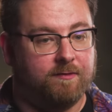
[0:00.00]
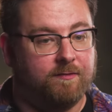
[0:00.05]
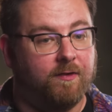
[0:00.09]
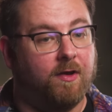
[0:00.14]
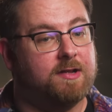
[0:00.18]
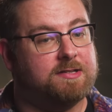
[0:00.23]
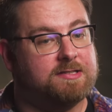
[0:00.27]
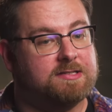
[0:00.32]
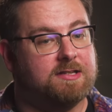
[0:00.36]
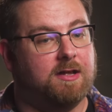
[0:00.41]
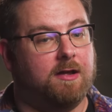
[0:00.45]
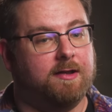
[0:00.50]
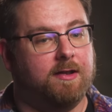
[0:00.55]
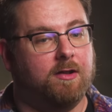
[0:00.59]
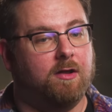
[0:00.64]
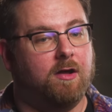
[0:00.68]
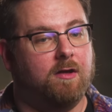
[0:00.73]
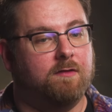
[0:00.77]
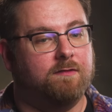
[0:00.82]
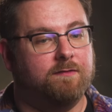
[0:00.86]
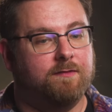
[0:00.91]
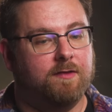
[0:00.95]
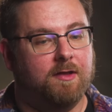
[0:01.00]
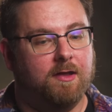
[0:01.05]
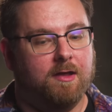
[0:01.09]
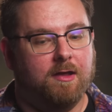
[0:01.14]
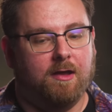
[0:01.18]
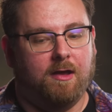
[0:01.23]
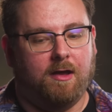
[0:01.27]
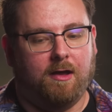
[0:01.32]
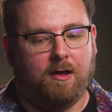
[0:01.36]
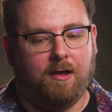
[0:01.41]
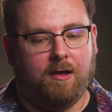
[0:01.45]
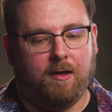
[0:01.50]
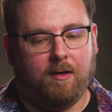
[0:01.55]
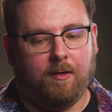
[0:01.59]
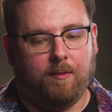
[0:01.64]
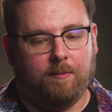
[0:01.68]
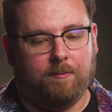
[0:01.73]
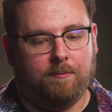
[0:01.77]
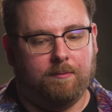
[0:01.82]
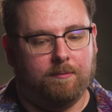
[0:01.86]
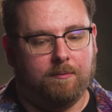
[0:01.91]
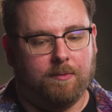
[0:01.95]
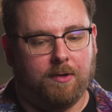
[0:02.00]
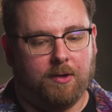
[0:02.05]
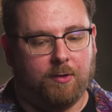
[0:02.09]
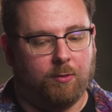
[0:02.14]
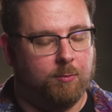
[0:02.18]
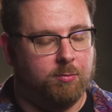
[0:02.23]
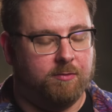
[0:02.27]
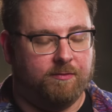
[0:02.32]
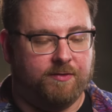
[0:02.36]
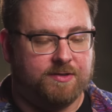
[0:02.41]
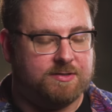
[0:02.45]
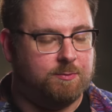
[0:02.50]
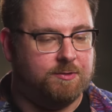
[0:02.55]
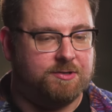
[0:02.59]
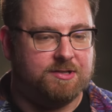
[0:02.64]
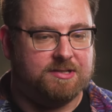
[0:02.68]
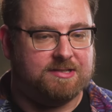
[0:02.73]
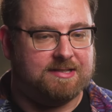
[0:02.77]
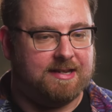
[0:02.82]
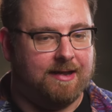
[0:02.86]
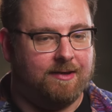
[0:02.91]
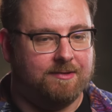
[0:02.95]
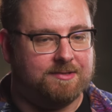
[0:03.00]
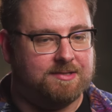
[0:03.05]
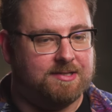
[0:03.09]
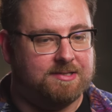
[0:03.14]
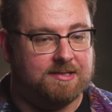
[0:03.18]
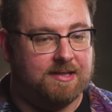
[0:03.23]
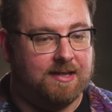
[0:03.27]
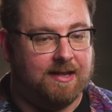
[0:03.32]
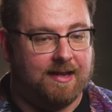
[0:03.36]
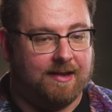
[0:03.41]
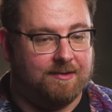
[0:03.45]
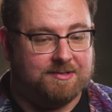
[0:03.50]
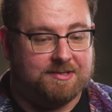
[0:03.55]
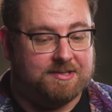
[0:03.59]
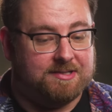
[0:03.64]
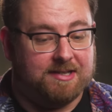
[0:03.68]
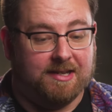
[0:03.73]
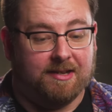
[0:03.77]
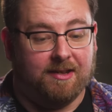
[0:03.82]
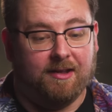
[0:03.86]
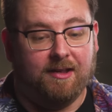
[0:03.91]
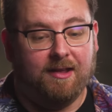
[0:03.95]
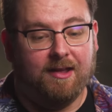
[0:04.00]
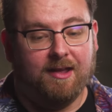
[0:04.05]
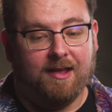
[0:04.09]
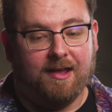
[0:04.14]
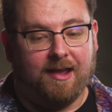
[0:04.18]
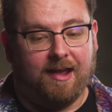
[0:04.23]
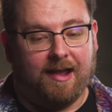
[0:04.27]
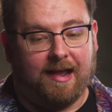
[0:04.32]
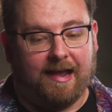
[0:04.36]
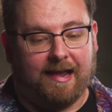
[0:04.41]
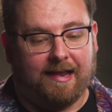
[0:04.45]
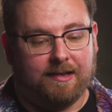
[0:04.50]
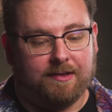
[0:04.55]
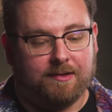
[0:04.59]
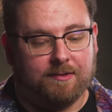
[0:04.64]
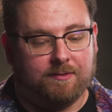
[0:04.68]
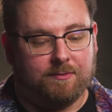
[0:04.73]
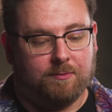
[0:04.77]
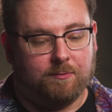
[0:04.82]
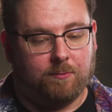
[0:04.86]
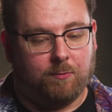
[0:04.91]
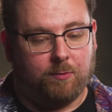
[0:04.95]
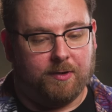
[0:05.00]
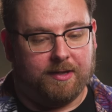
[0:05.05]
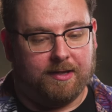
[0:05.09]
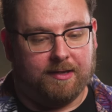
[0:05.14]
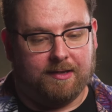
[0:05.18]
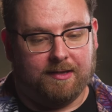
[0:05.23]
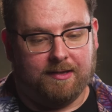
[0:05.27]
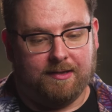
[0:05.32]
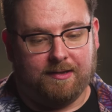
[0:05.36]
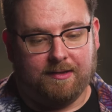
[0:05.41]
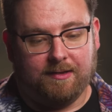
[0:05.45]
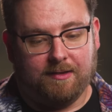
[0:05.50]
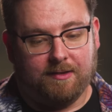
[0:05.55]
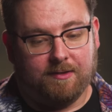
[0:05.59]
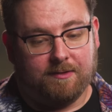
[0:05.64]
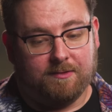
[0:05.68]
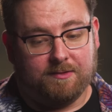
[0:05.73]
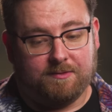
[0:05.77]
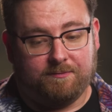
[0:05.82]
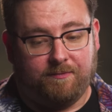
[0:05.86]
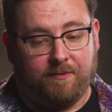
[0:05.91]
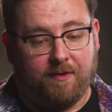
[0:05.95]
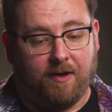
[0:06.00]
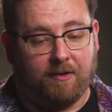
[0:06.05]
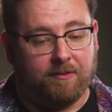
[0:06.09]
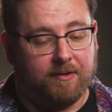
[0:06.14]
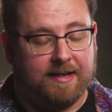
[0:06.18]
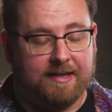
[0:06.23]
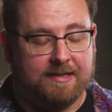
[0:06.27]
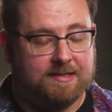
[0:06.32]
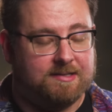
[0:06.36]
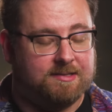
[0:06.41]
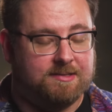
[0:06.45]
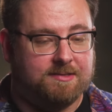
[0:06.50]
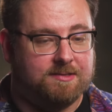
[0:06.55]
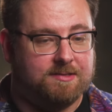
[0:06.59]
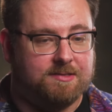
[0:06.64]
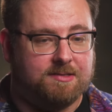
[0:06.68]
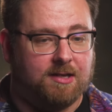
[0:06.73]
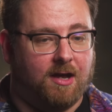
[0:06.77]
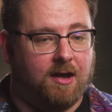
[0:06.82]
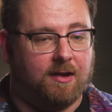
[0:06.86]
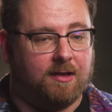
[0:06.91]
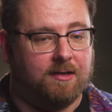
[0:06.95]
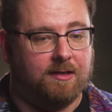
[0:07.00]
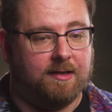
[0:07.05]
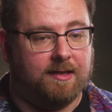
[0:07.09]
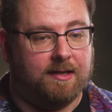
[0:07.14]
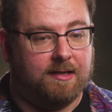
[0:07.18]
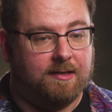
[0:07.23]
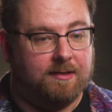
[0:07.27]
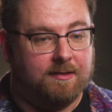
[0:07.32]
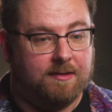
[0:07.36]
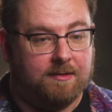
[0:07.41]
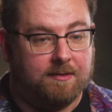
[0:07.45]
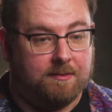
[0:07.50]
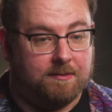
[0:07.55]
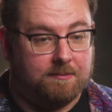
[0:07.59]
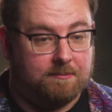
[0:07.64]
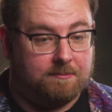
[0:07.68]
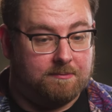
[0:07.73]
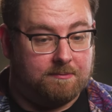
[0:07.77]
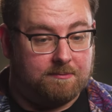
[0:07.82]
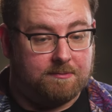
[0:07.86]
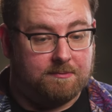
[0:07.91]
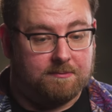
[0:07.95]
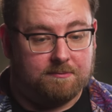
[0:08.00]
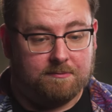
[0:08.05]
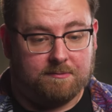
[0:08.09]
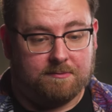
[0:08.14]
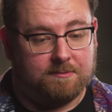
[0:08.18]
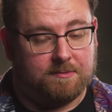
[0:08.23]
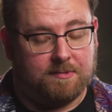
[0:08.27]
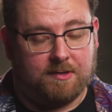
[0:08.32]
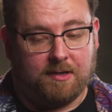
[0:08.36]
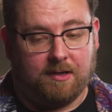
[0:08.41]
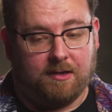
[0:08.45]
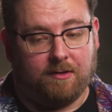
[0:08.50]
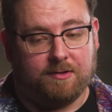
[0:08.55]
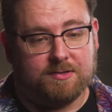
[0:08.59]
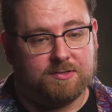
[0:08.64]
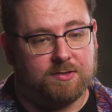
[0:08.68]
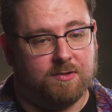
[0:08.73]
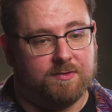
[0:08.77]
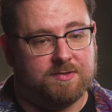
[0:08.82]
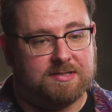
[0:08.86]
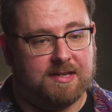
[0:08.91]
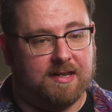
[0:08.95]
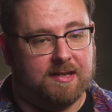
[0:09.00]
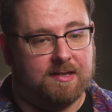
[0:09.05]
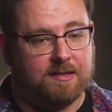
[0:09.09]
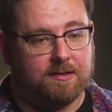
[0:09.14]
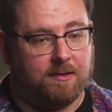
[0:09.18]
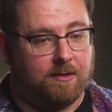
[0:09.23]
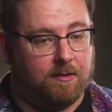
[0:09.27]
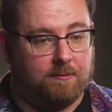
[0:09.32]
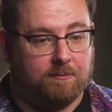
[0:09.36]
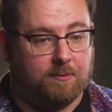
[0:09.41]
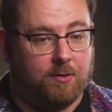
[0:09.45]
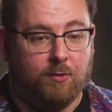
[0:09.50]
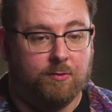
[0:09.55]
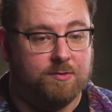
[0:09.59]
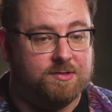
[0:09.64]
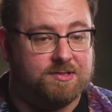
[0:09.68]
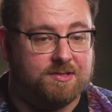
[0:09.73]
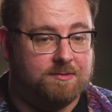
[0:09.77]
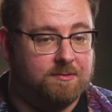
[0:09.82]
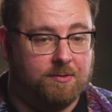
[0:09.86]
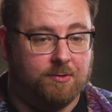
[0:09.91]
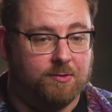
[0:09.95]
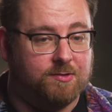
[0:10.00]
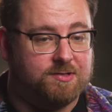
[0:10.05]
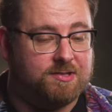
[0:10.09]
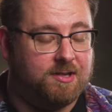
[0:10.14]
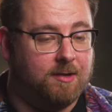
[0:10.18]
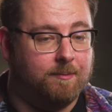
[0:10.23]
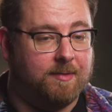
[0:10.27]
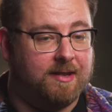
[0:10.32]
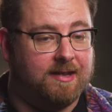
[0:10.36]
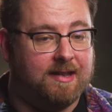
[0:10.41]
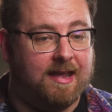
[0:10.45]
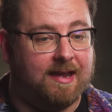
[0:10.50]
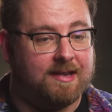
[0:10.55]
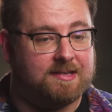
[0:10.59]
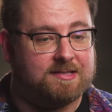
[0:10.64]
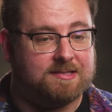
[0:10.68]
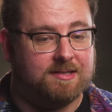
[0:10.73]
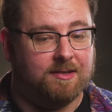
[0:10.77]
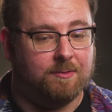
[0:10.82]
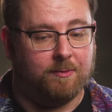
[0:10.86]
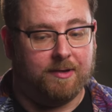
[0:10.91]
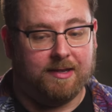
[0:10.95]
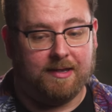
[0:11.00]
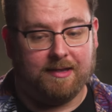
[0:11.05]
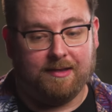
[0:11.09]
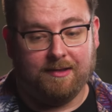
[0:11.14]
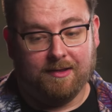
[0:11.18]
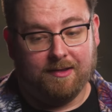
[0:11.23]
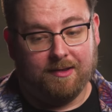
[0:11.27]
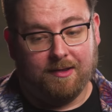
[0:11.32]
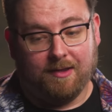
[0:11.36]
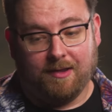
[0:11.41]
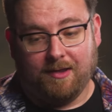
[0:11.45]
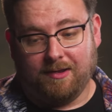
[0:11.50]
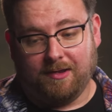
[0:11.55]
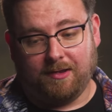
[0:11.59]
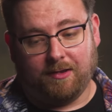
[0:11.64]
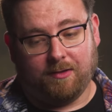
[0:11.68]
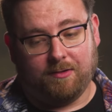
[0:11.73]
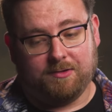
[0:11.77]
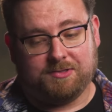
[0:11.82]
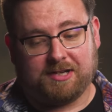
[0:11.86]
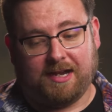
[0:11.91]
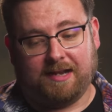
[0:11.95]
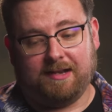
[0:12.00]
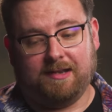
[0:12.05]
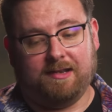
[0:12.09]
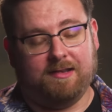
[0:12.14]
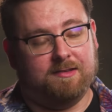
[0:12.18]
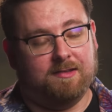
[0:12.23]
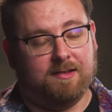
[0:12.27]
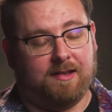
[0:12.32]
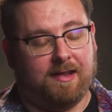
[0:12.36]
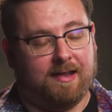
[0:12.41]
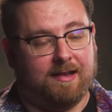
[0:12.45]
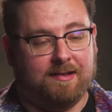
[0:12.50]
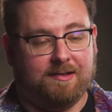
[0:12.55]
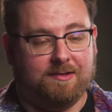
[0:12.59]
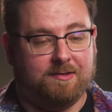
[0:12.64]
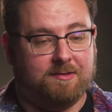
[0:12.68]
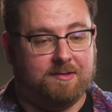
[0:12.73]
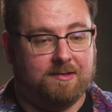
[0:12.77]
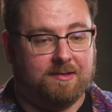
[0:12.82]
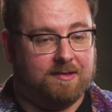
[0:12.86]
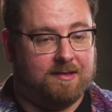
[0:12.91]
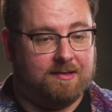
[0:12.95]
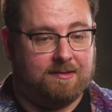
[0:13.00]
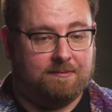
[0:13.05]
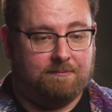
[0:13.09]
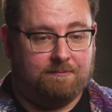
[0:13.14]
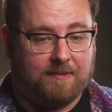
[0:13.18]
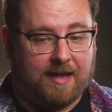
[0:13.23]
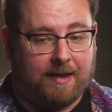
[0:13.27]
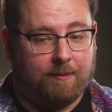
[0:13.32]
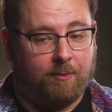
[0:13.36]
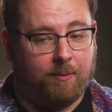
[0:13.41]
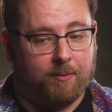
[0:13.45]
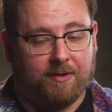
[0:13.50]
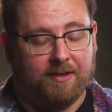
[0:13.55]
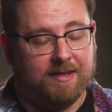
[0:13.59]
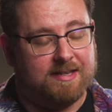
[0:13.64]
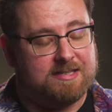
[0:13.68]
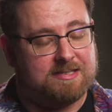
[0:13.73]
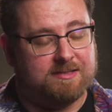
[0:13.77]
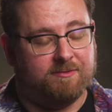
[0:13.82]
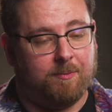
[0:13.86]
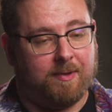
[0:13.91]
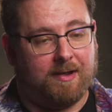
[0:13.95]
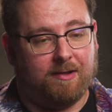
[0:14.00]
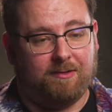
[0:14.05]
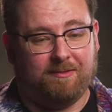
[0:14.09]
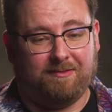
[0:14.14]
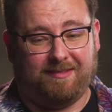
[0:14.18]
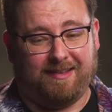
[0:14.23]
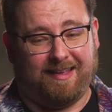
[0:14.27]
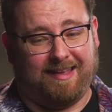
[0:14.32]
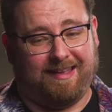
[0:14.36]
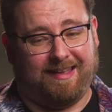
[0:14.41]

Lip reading: first started off, a group of us were just out to dinner, and we very darkly, you know, sort of said, who's going to be next? And we, you know, chatted and came up with a list of about